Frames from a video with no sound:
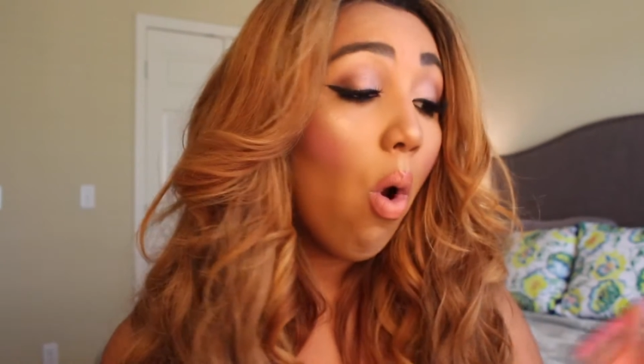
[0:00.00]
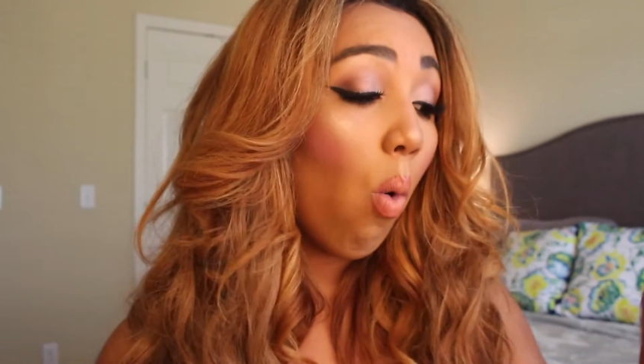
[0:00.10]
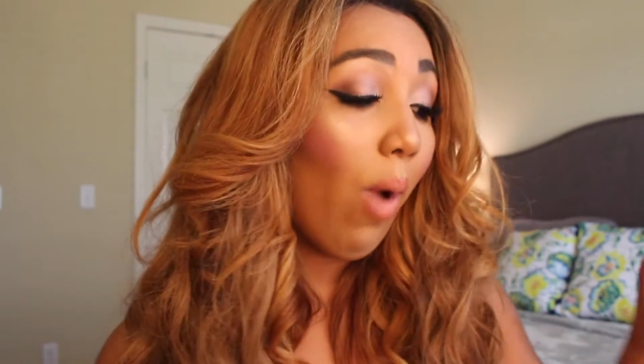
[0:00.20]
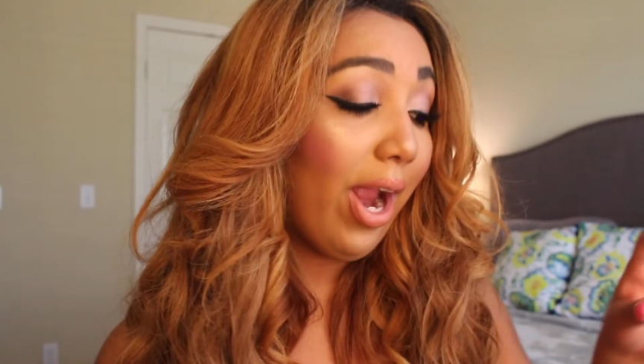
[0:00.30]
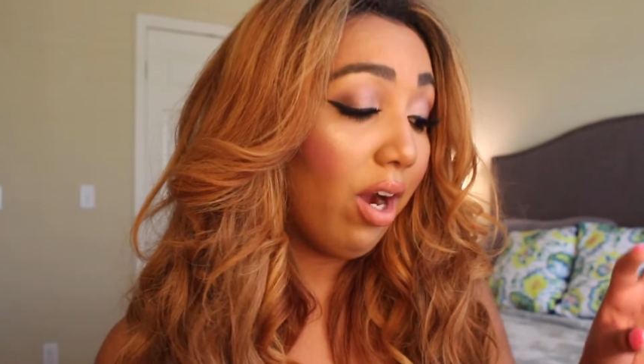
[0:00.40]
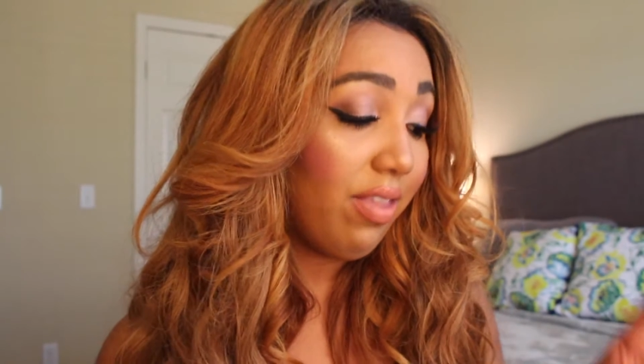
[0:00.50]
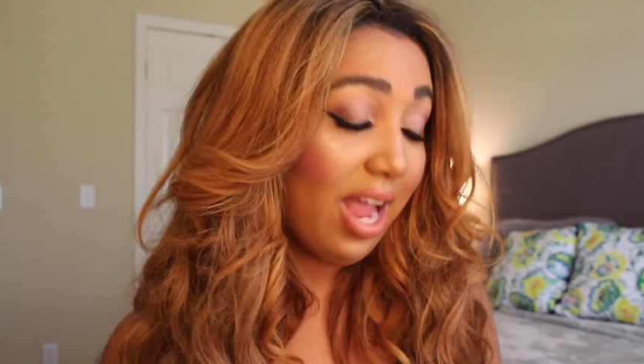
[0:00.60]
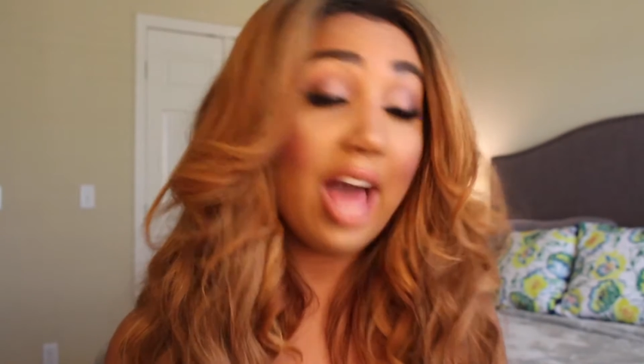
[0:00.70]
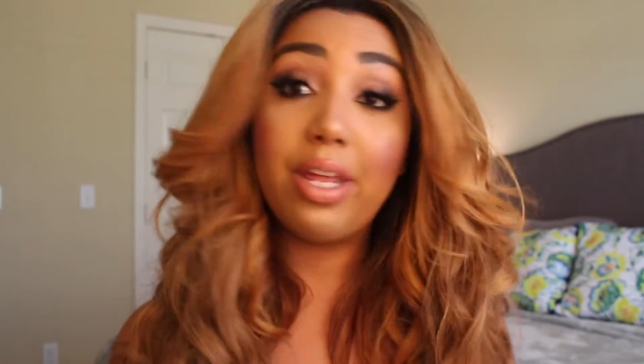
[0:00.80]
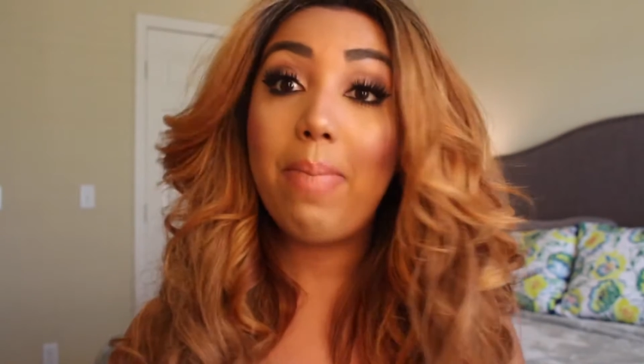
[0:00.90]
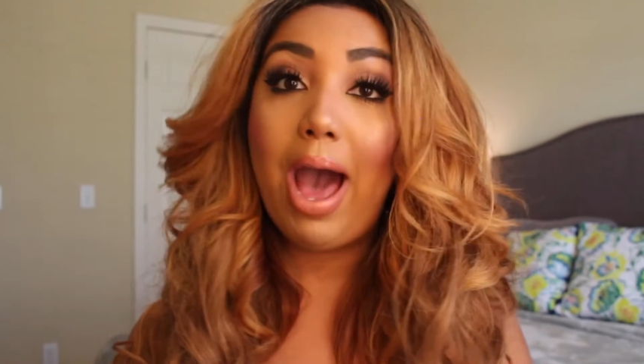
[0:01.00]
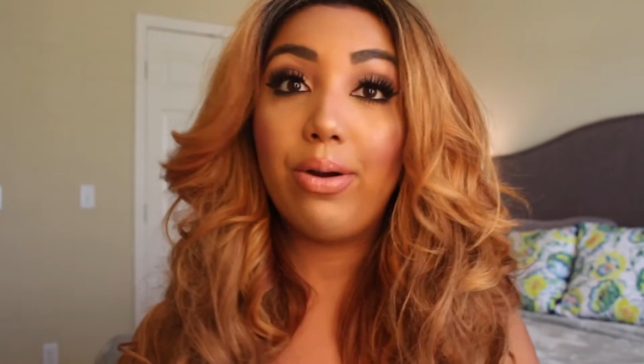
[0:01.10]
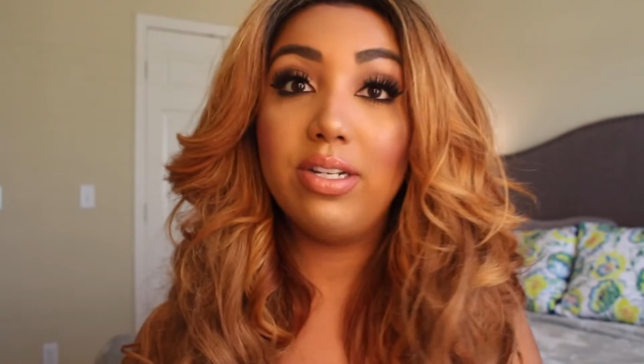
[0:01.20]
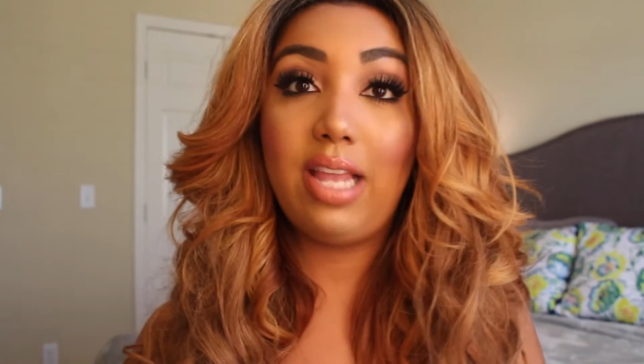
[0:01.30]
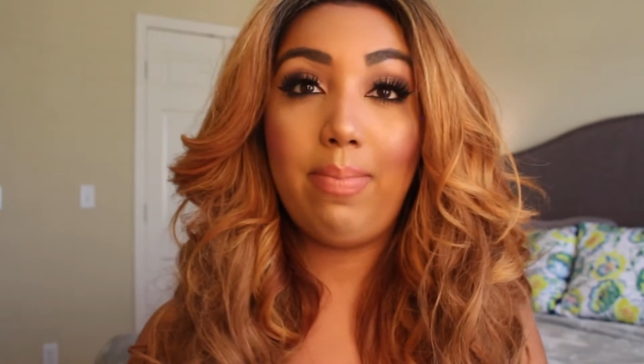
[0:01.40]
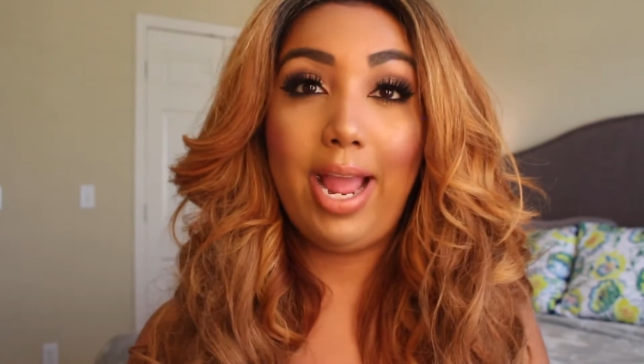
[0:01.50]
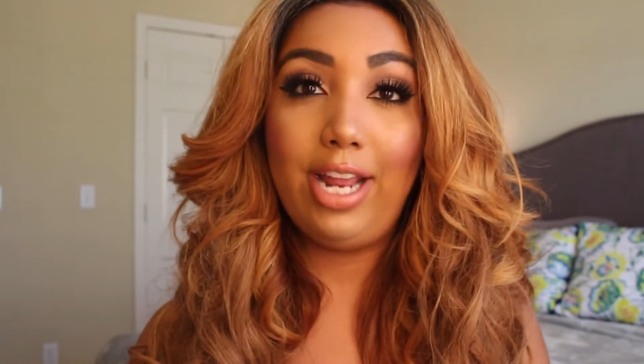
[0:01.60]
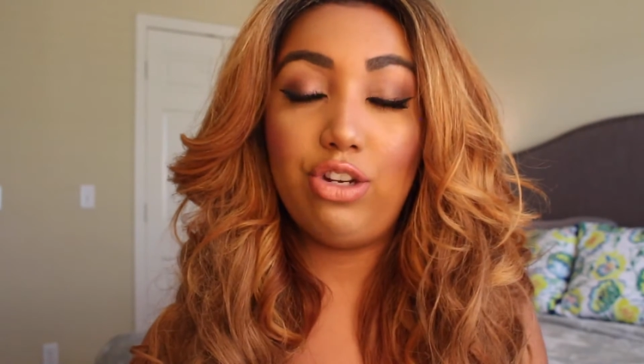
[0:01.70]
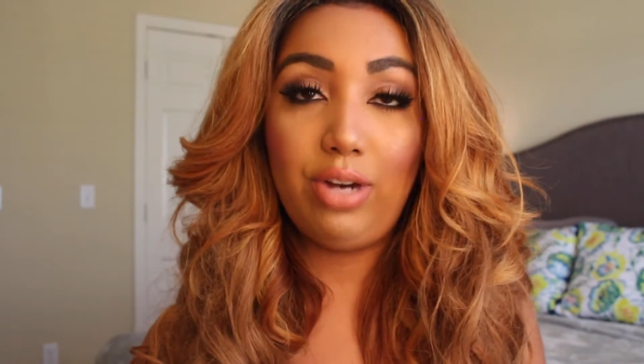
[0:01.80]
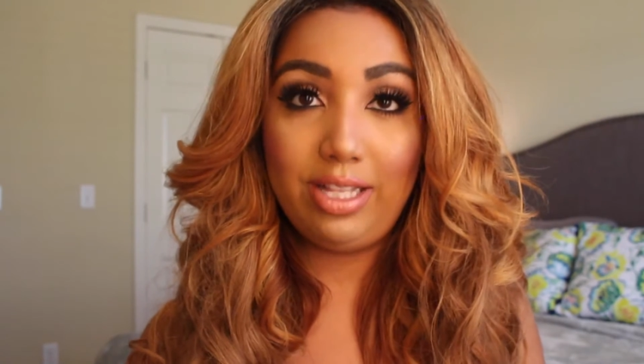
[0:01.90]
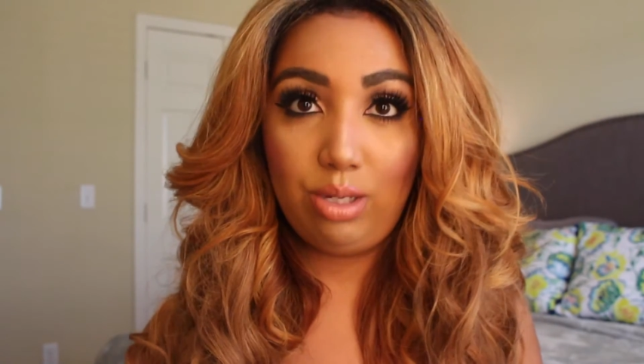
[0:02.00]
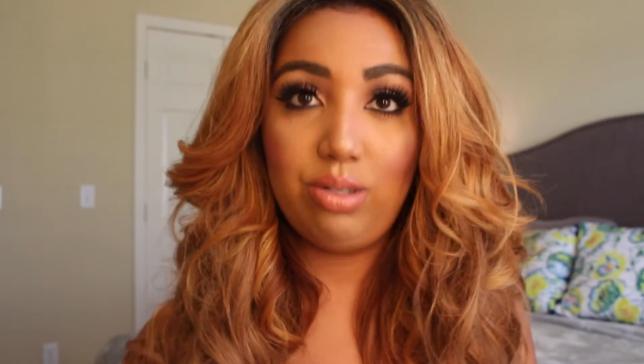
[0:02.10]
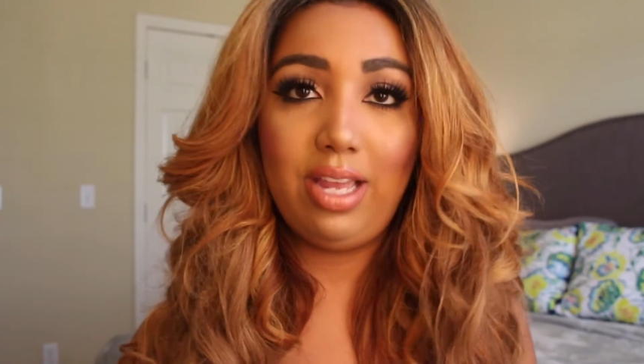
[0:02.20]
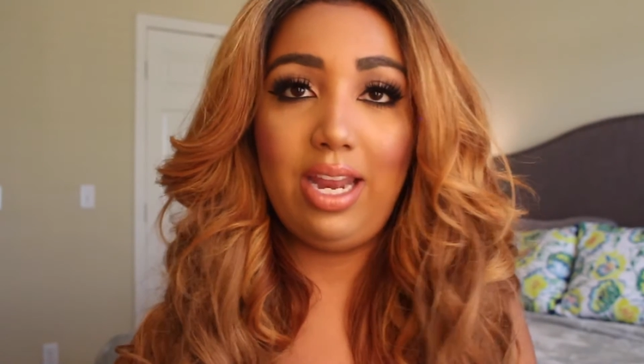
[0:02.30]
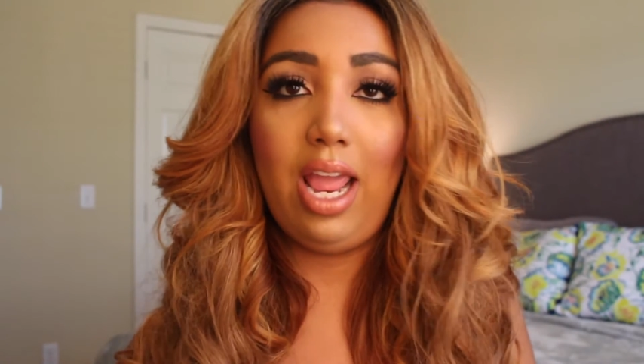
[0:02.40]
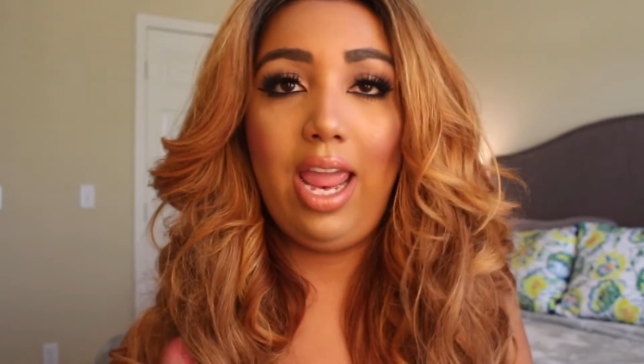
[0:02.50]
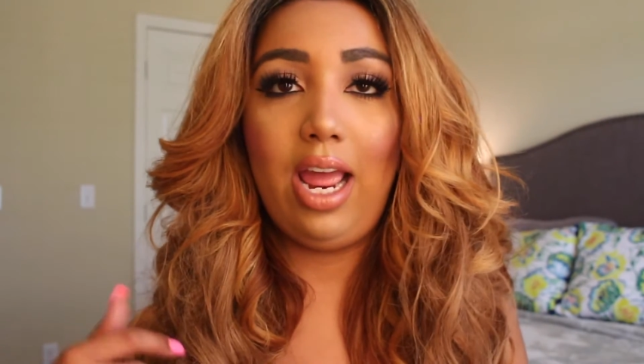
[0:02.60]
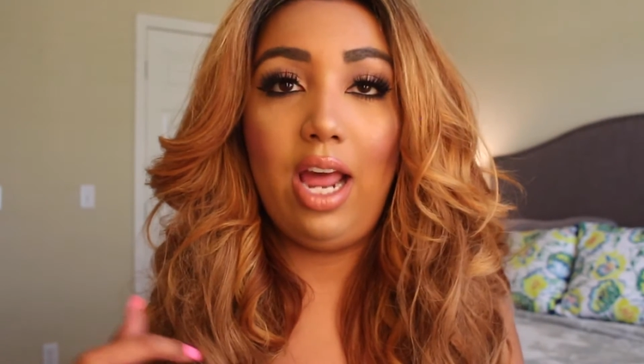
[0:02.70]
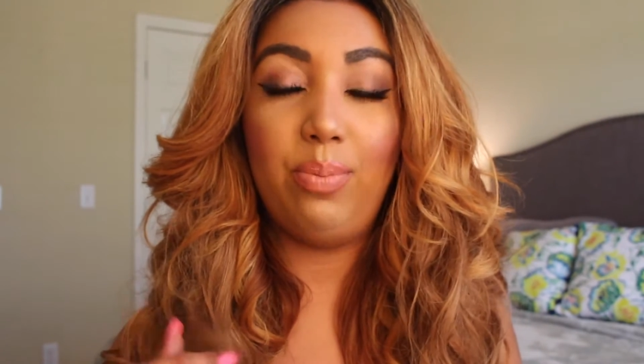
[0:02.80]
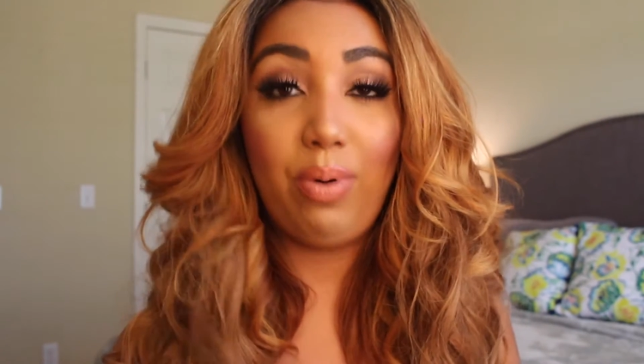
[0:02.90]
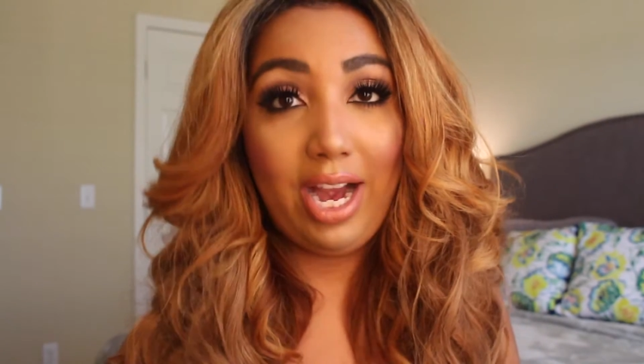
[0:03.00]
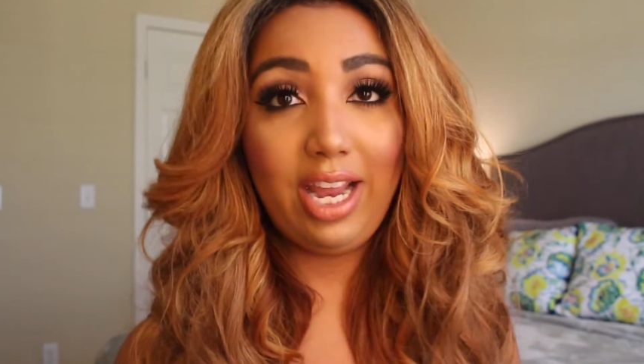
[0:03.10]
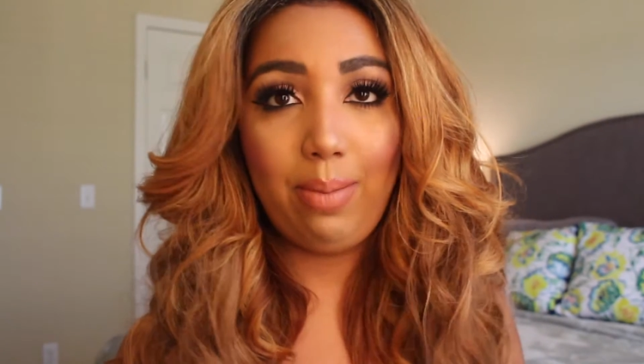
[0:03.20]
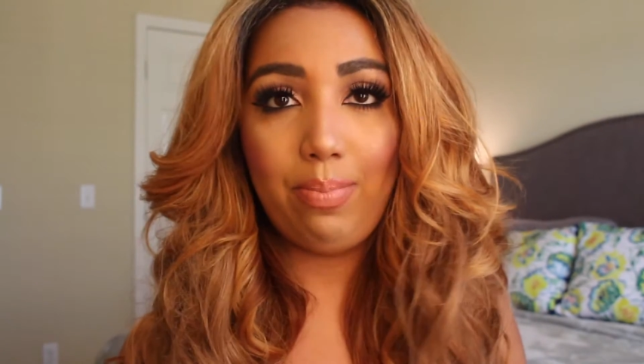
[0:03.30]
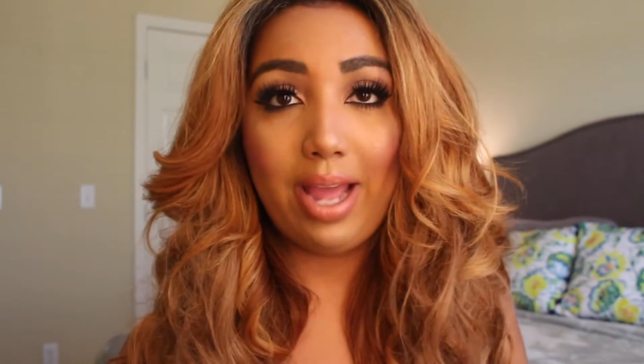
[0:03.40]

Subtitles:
where the other powders, like my translucent and brightening,